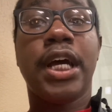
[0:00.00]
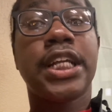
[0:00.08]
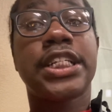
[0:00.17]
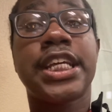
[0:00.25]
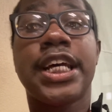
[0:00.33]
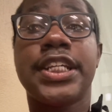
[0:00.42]

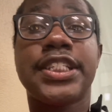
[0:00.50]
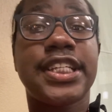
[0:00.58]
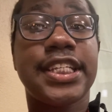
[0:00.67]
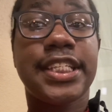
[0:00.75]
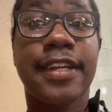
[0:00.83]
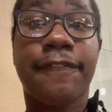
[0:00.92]

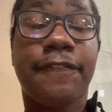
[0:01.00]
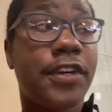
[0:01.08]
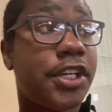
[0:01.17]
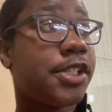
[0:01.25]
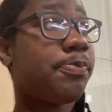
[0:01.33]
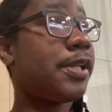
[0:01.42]
Chelsea's in
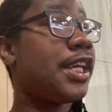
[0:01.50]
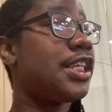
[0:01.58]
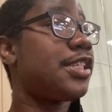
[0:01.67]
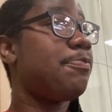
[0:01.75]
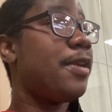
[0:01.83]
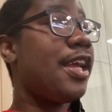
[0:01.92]
first
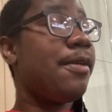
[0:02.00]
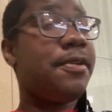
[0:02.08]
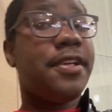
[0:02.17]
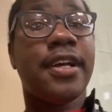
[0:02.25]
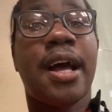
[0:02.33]
place, baby.